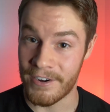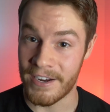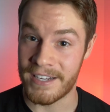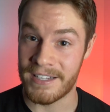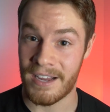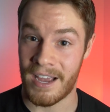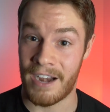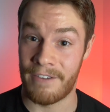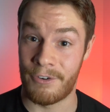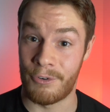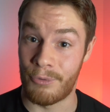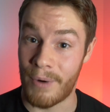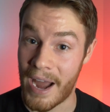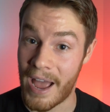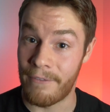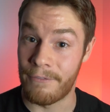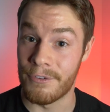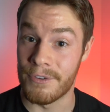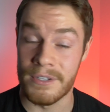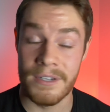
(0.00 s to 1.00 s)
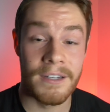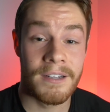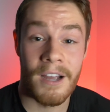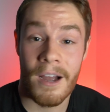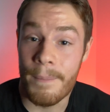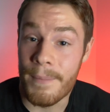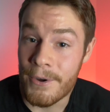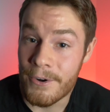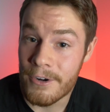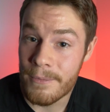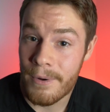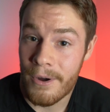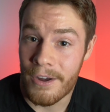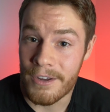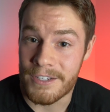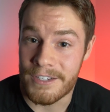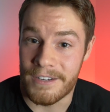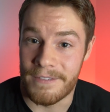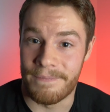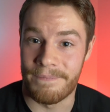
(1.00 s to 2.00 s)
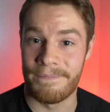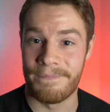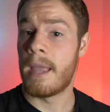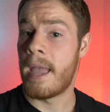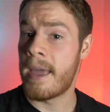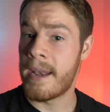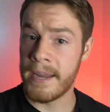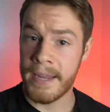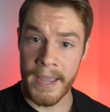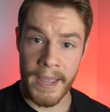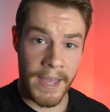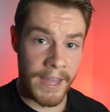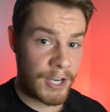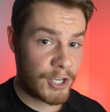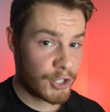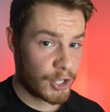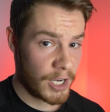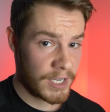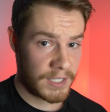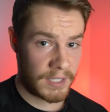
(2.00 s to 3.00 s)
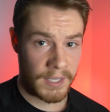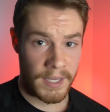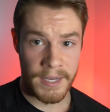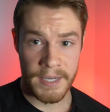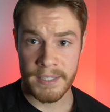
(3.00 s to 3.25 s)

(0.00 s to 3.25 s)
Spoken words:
excited for Raffles to come here to Boston. And again, just like